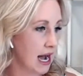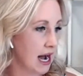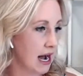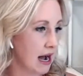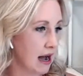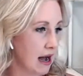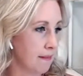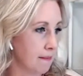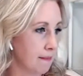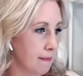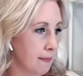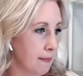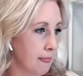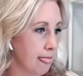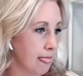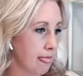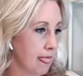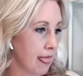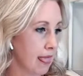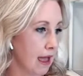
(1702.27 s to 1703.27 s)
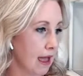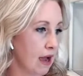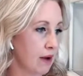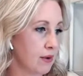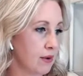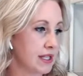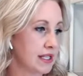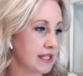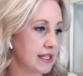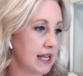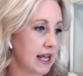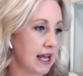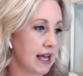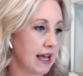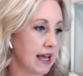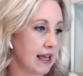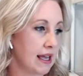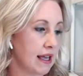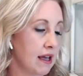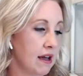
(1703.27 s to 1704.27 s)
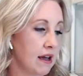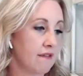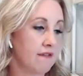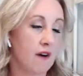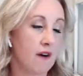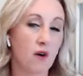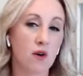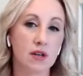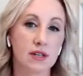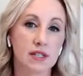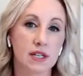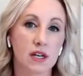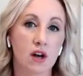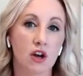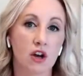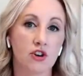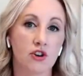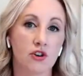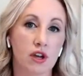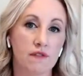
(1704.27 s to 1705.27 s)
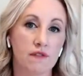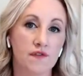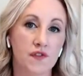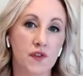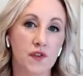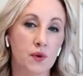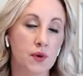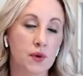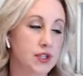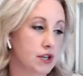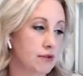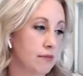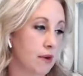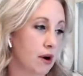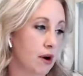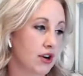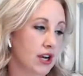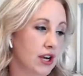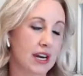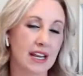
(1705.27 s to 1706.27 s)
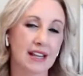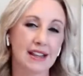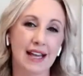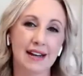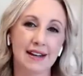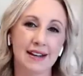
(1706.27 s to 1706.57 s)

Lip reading: I would say focusing on your influencer marketing.